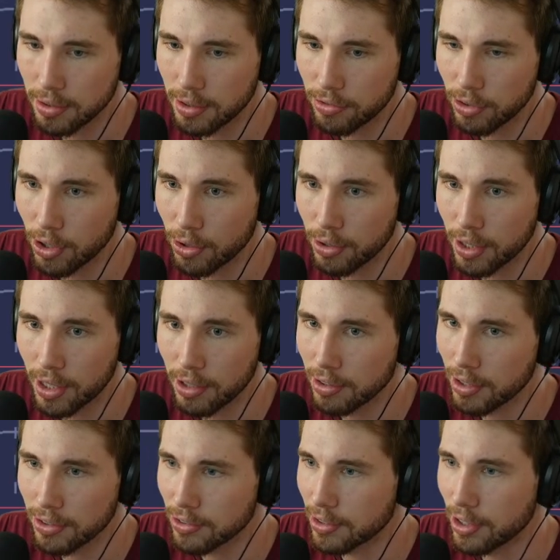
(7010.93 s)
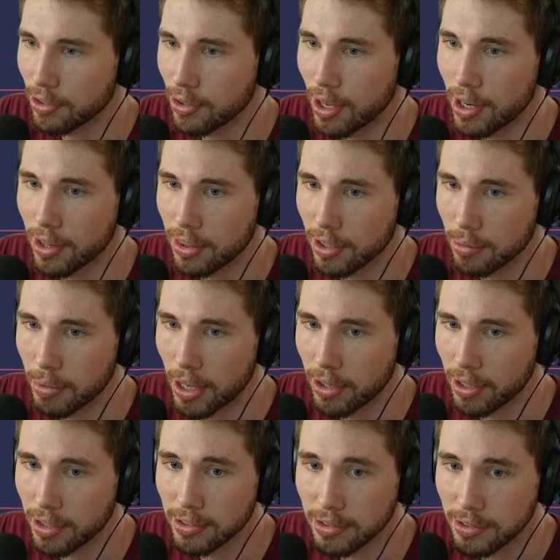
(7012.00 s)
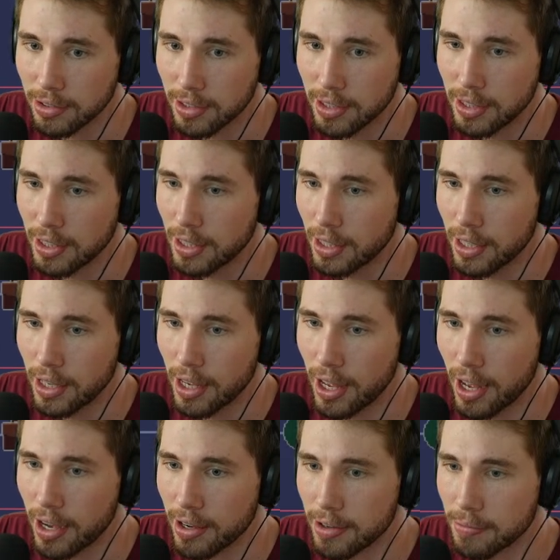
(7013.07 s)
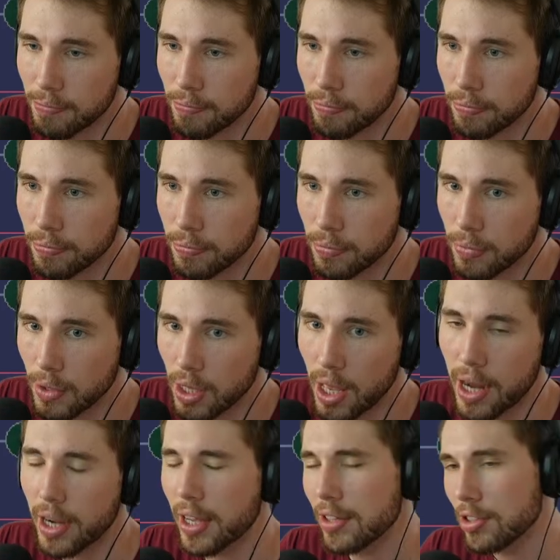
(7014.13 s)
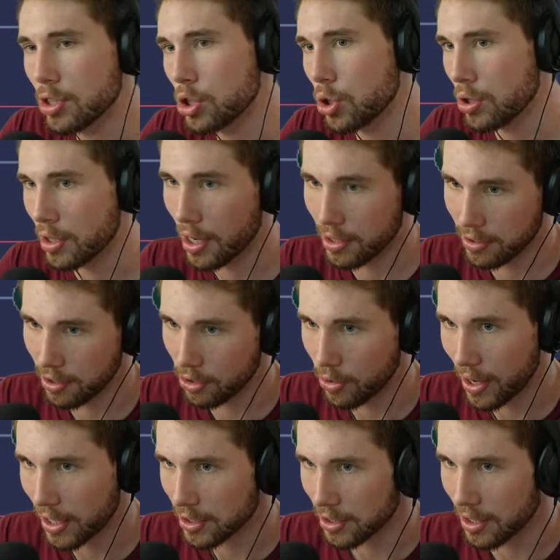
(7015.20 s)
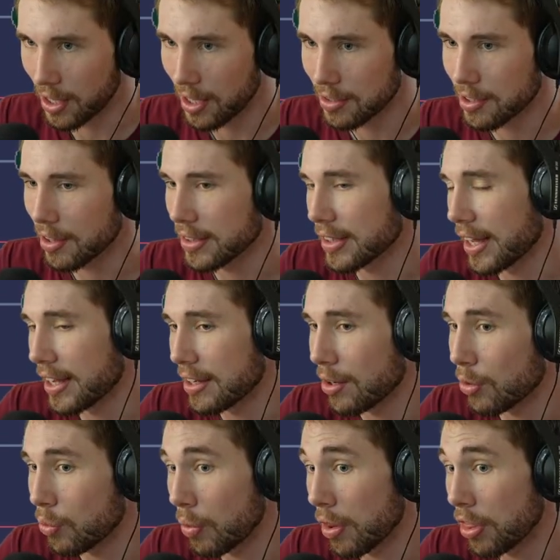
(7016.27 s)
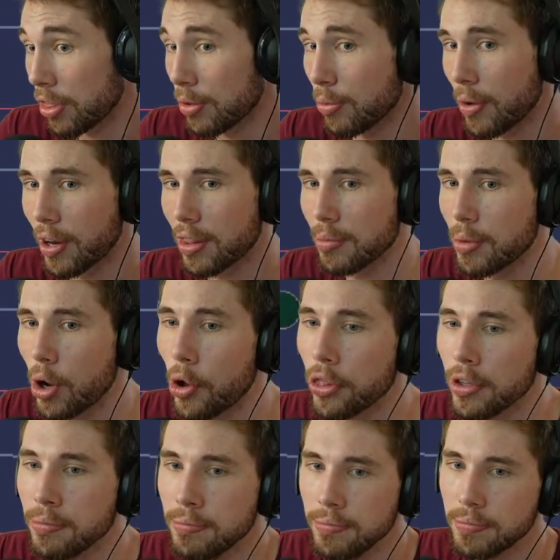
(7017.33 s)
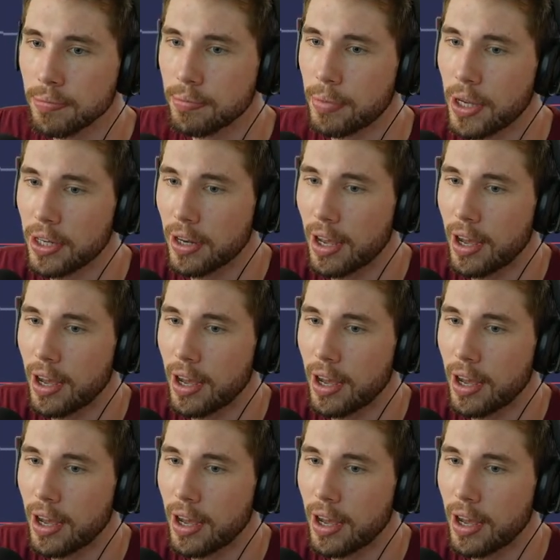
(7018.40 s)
you go in here, it doesn't tell you anything about these. And I guess it shouldn't until you actually get to the layer with one of them on them. But